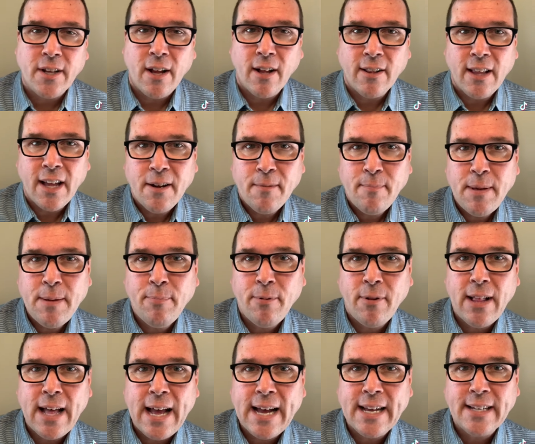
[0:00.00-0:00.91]
A lot of
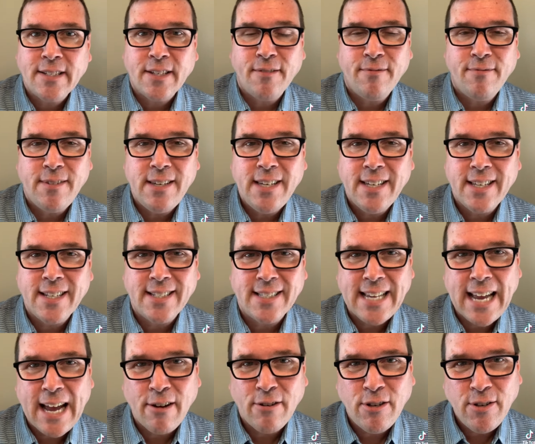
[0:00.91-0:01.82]
people ask
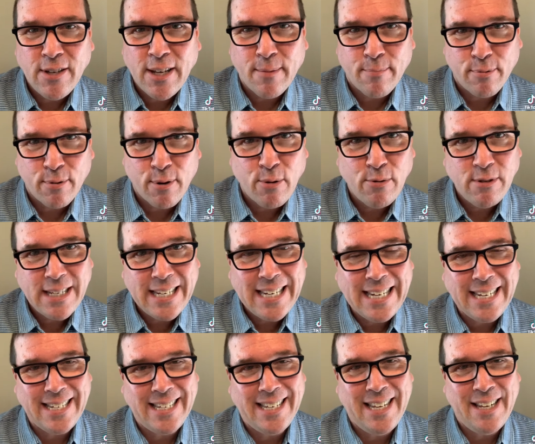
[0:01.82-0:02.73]
vegans, how do you get
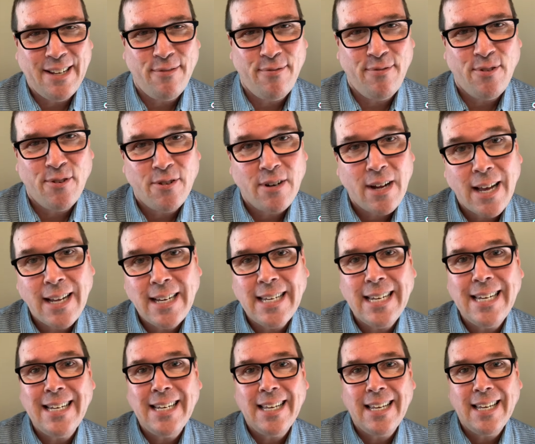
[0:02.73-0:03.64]
protein? If you're not
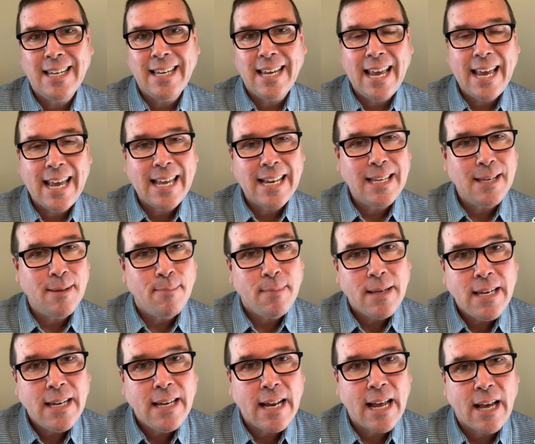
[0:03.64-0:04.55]
eating any
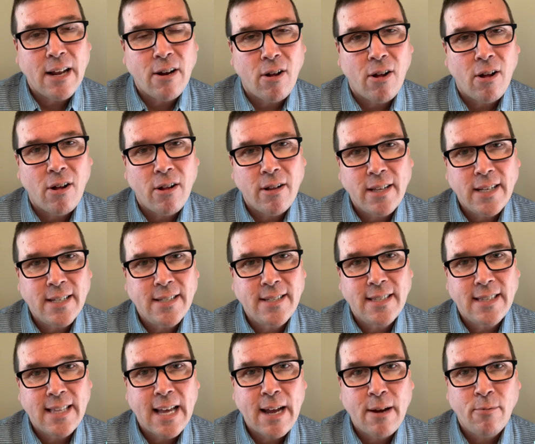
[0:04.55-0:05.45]
meat at all,
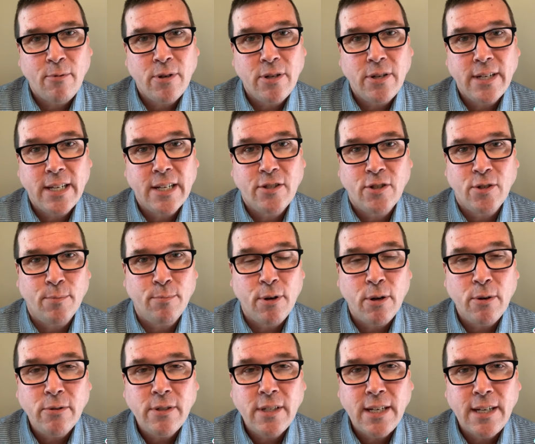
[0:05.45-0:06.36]
isn't that where you get your
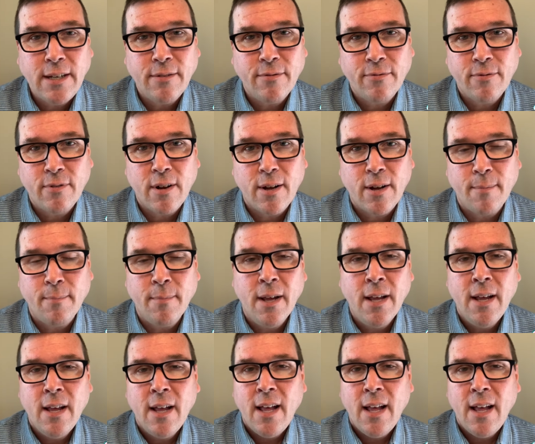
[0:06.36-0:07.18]
protein from?